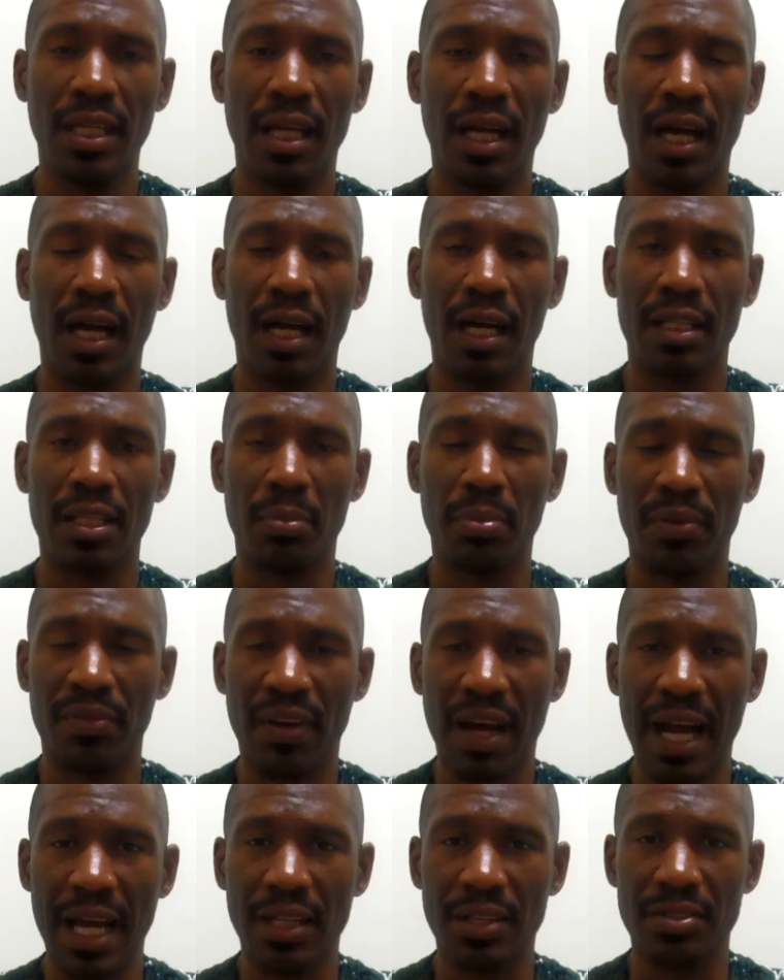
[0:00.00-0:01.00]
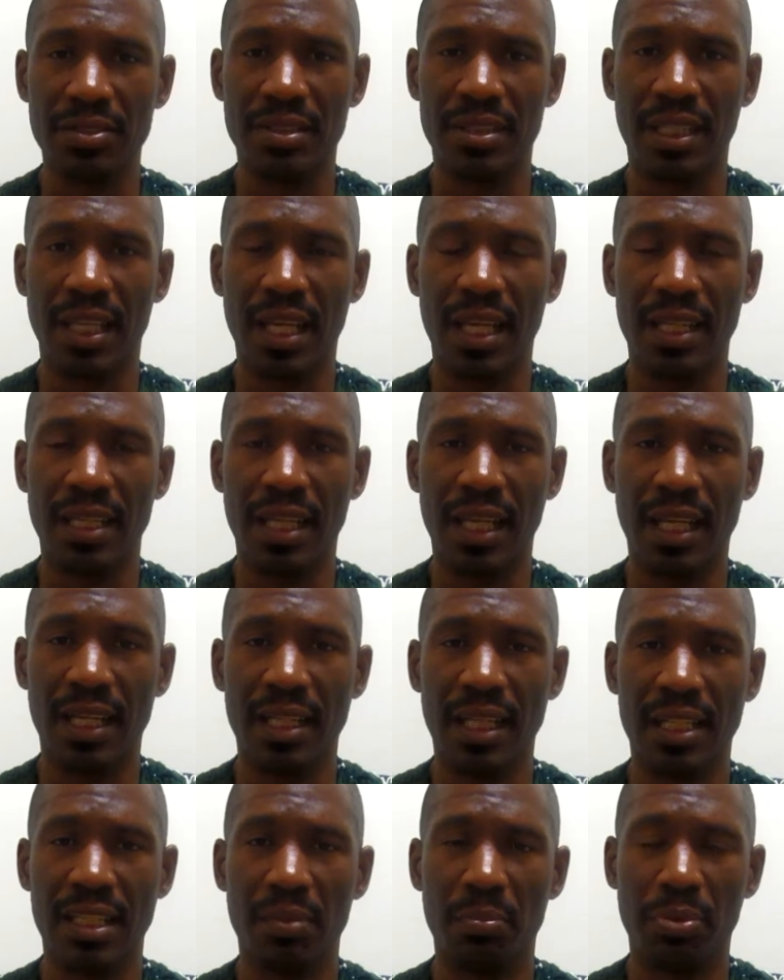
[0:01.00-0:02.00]
the providers
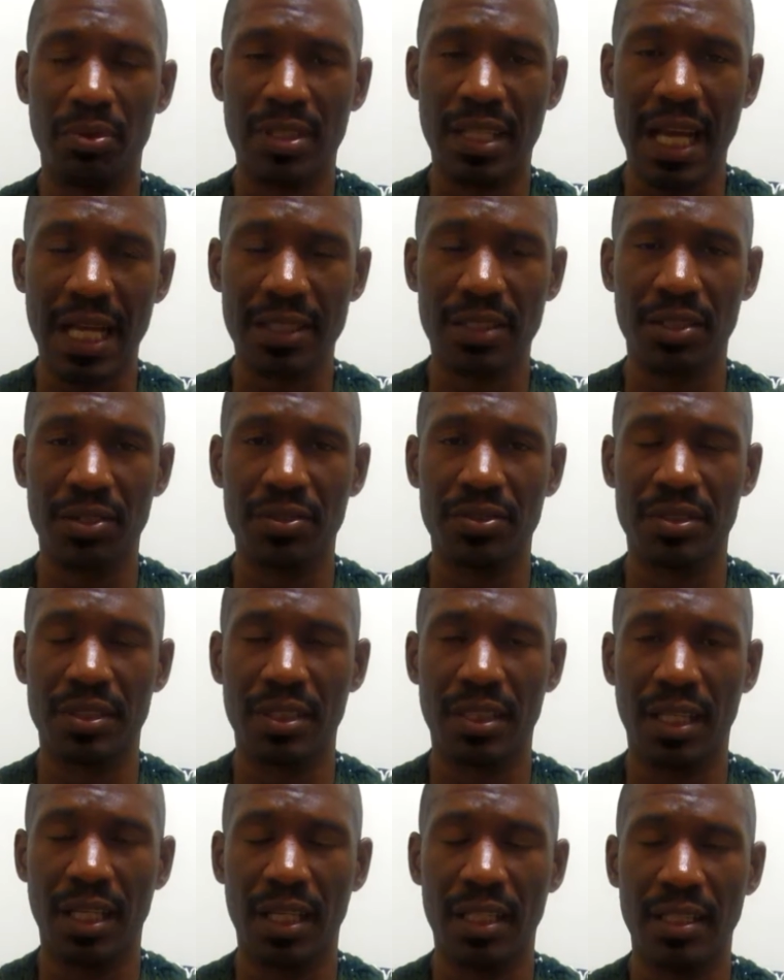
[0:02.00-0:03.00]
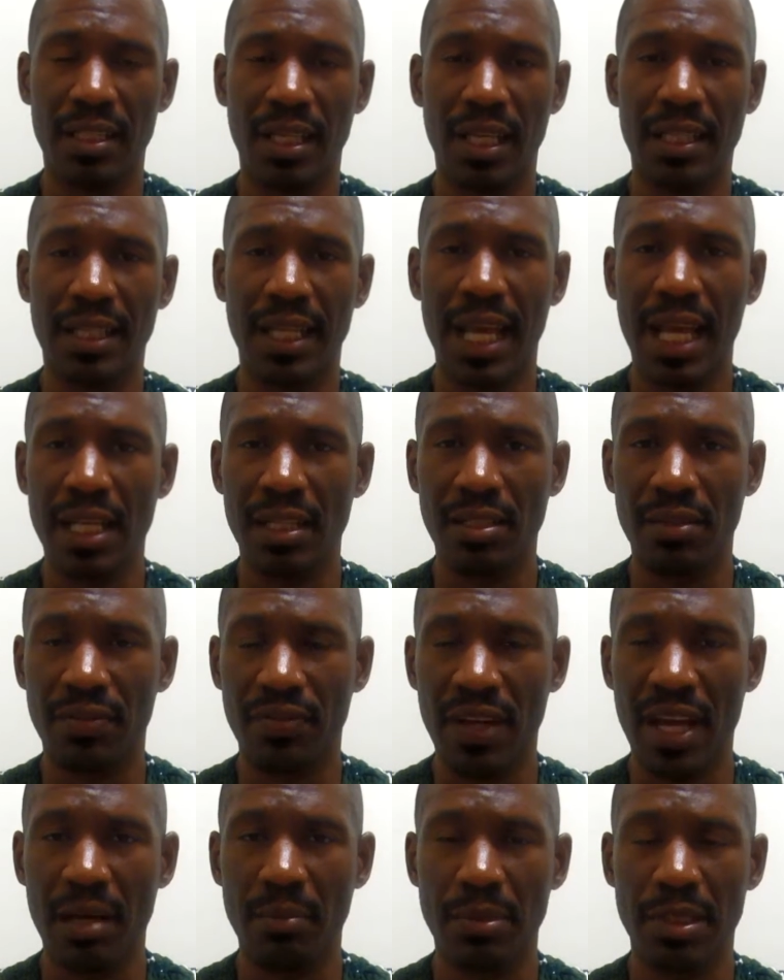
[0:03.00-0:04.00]
and the protectors and the head of the
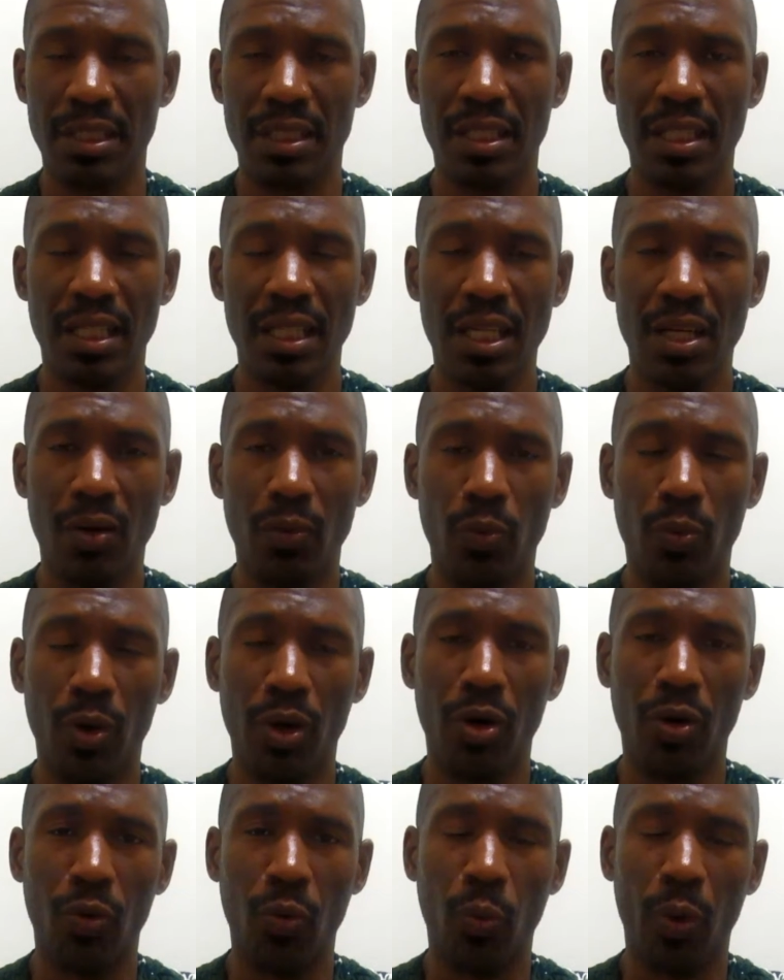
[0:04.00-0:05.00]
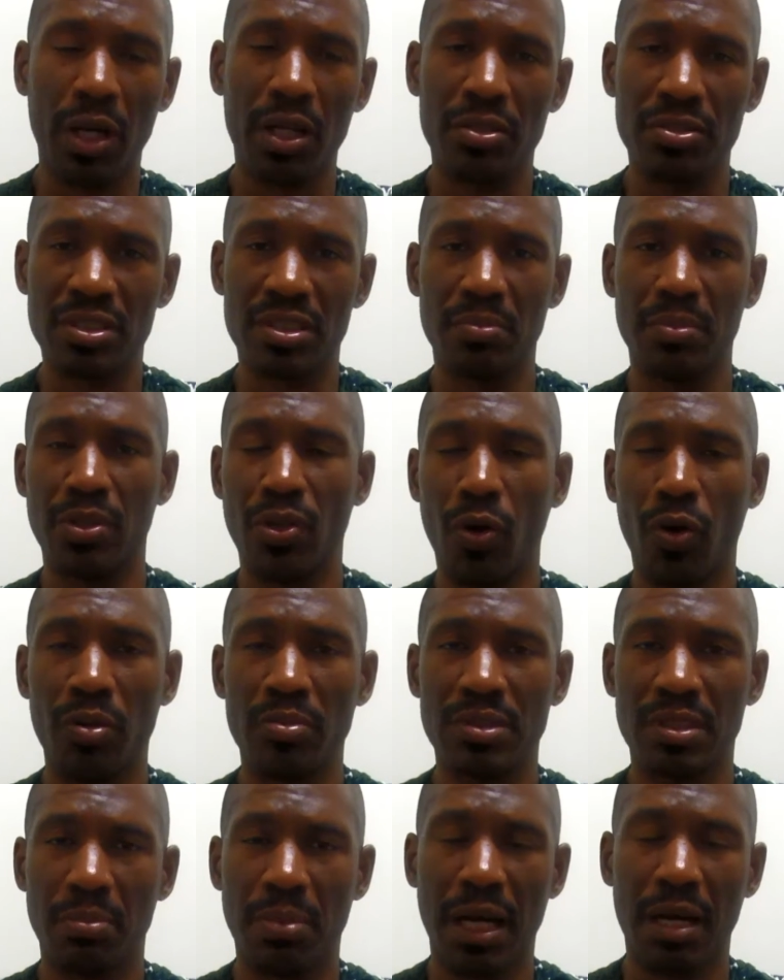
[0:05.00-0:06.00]
family. Well, what are some
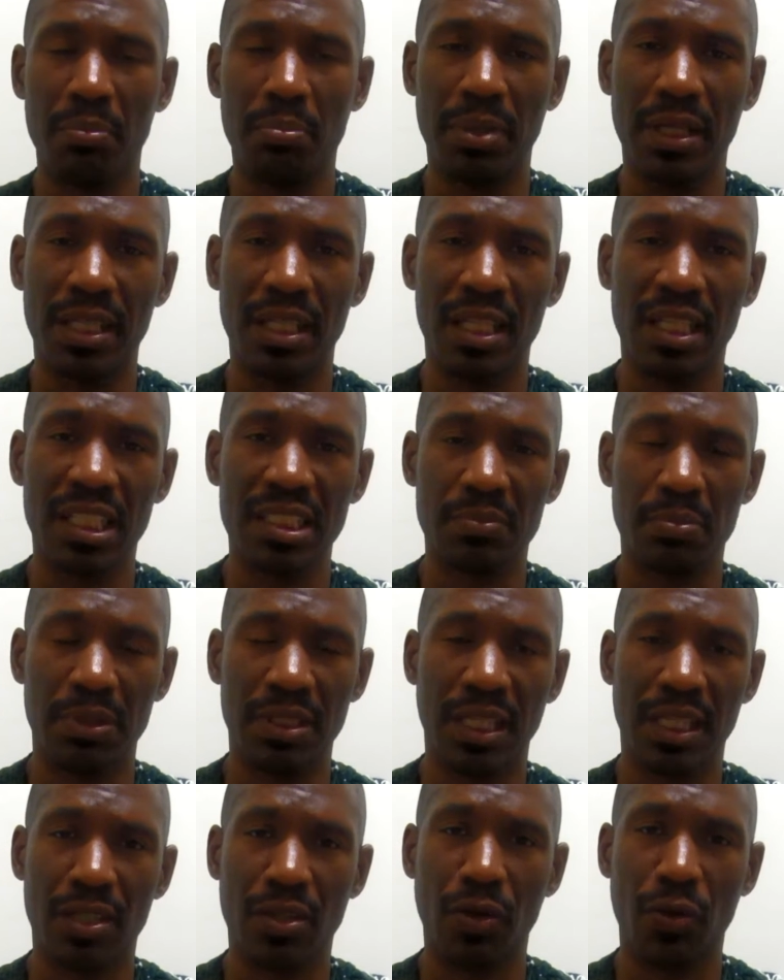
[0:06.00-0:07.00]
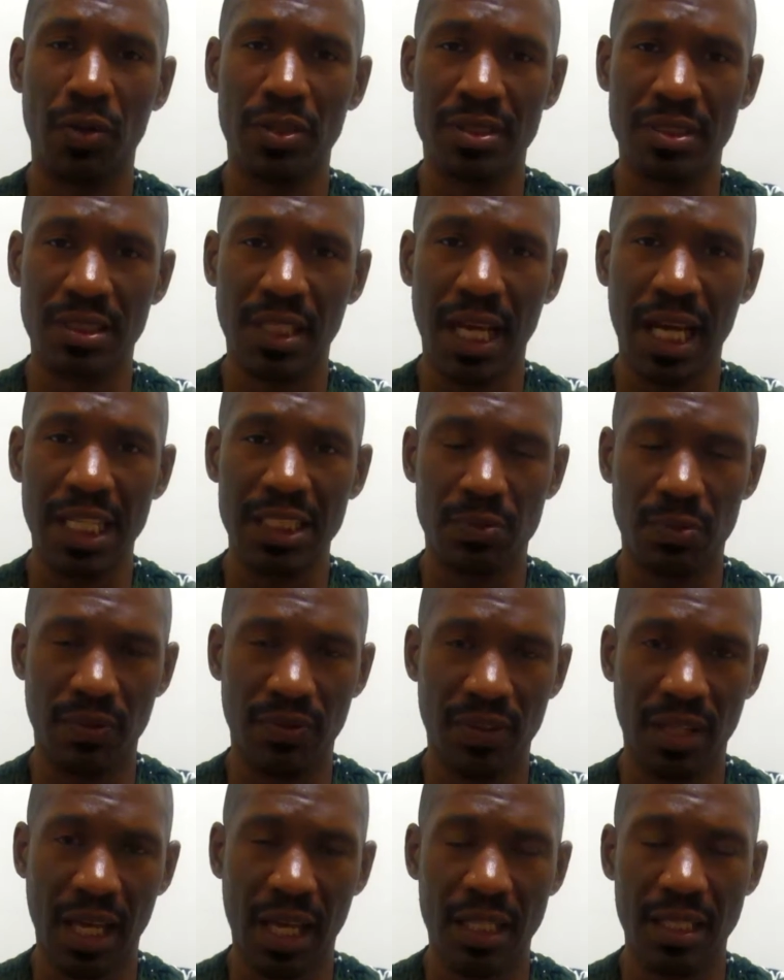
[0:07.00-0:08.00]
norms about being a husband that coincides
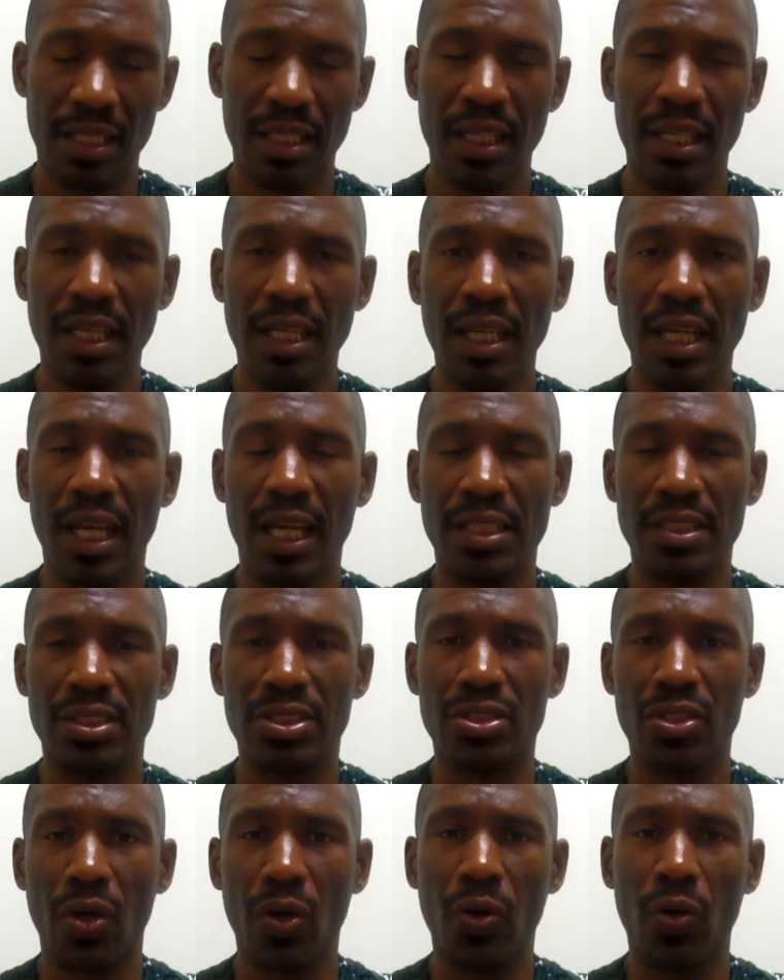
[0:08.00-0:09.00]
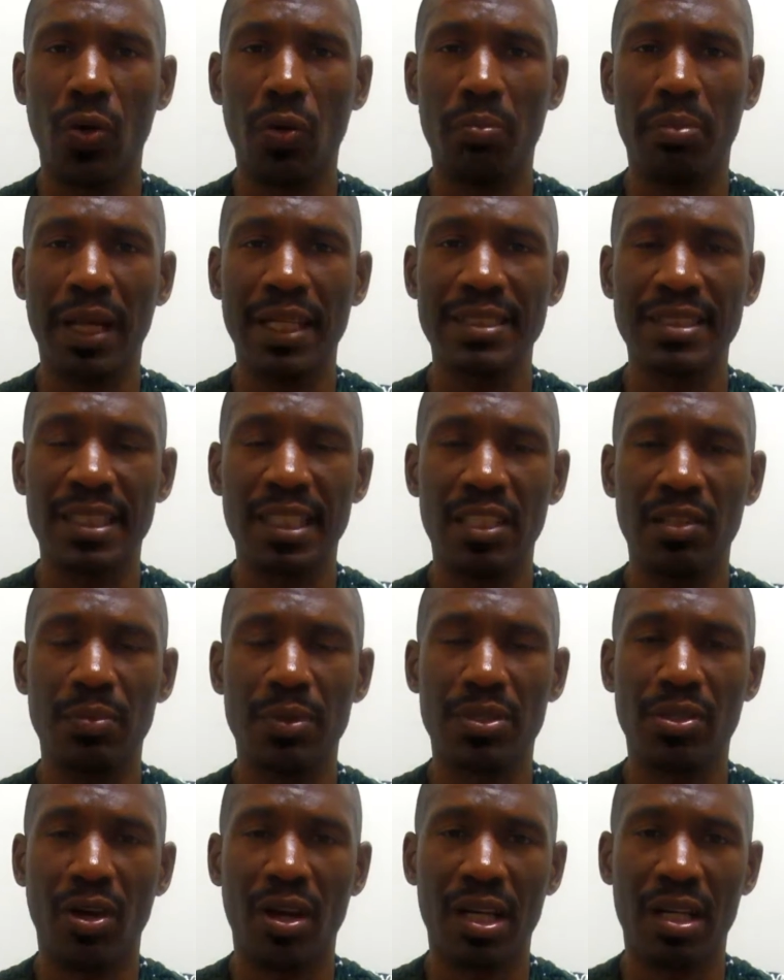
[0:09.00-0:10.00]
with that? And so basically we
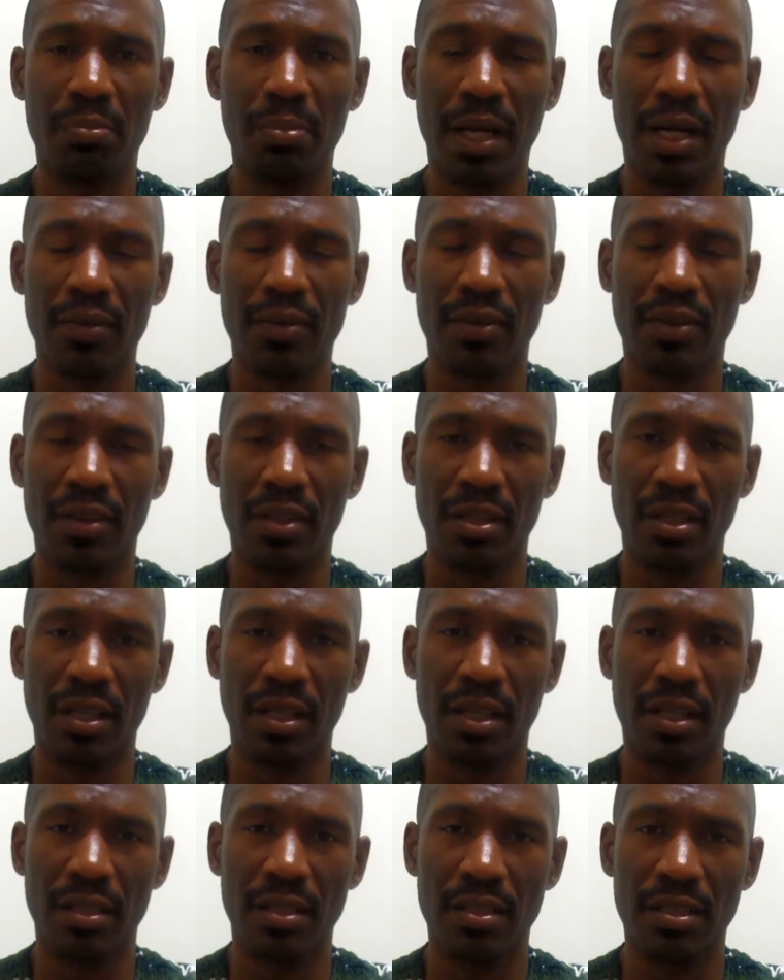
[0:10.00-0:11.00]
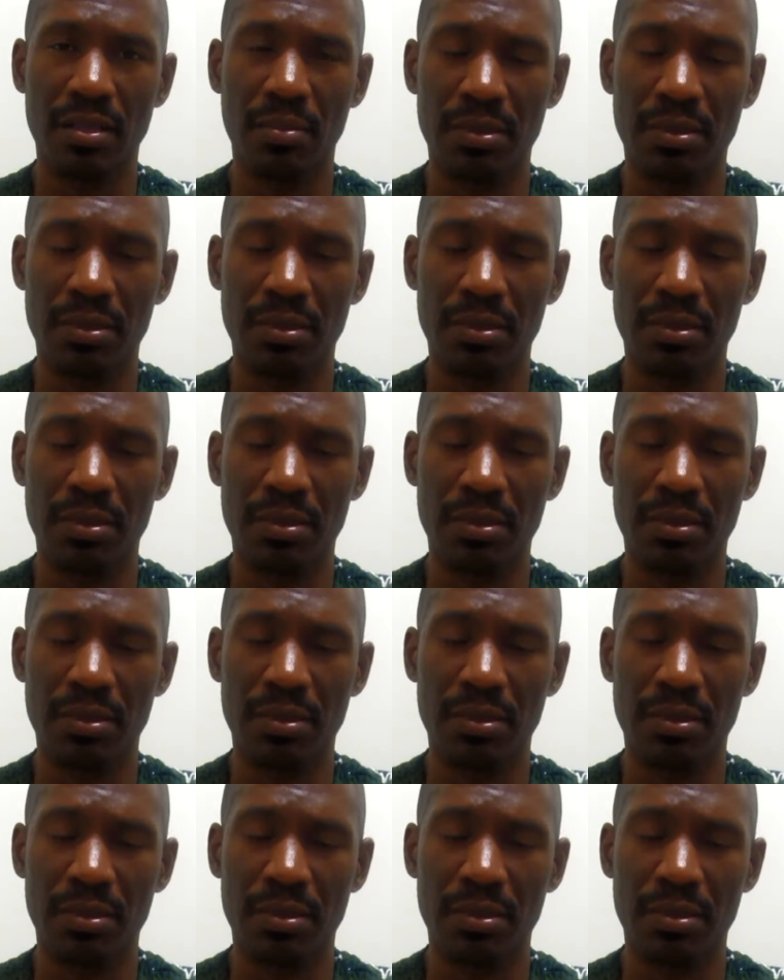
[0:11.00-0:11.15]
talk about the